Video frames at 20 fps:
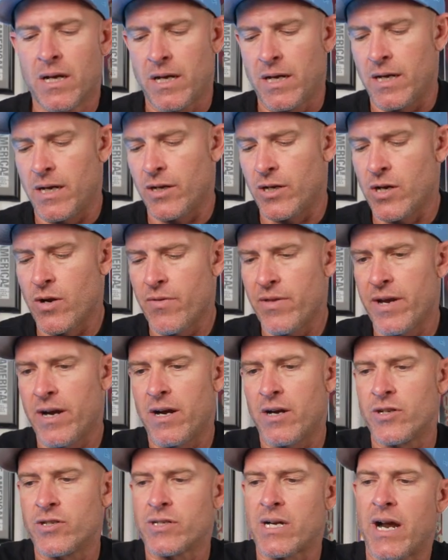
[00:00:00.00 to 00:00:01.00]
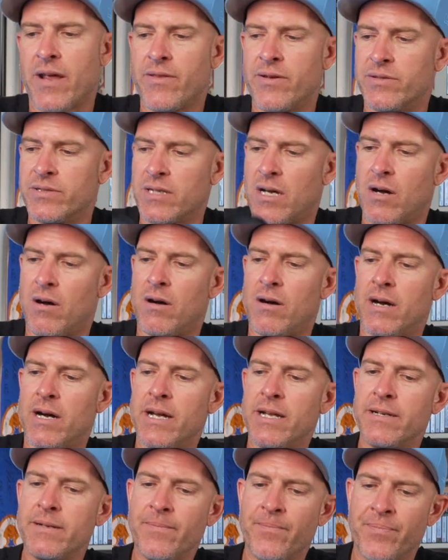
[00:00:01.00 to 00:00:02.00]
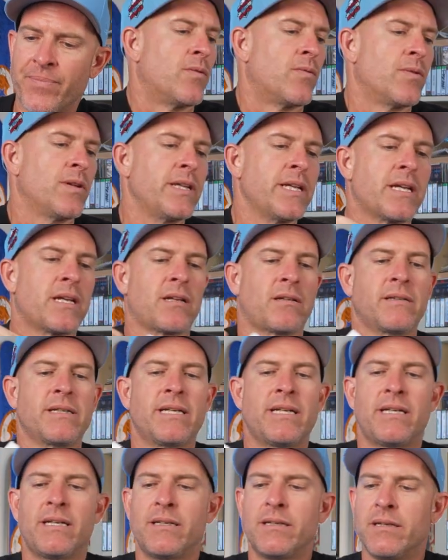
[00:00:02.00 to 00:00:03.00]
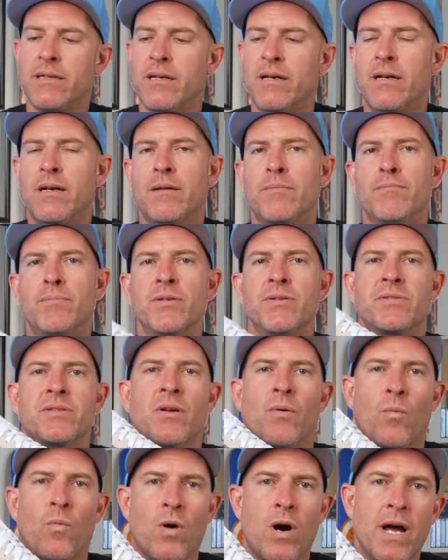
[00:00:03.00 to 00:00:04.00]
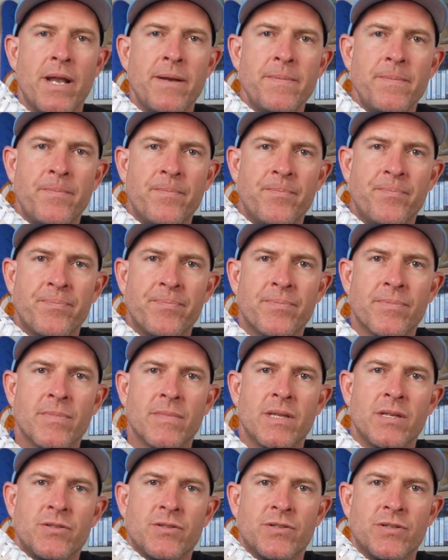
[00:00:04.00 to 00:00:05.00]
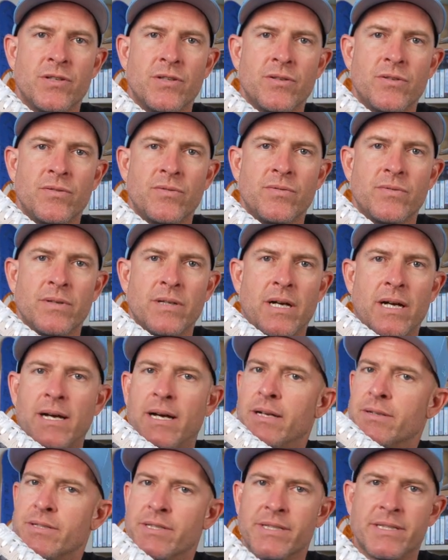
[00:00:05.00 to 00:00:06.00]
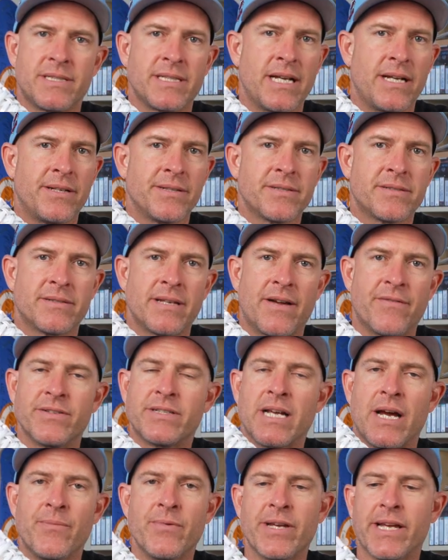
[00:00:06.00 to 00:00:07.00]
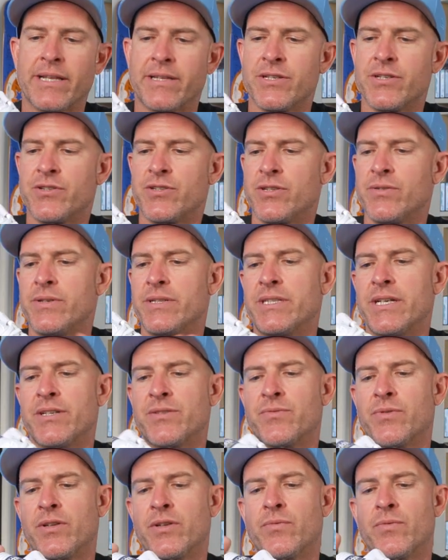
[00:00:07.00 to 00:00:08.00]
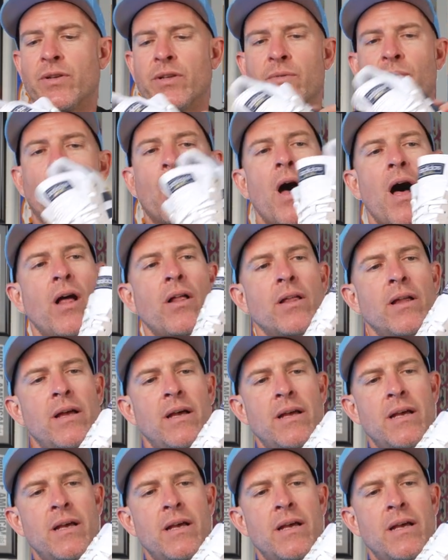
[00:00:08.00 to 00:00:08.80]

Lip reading: Go there and try those on. A really clean Busenitz 1. This shoe just sells. Every time we get this shoe, it does really, really well.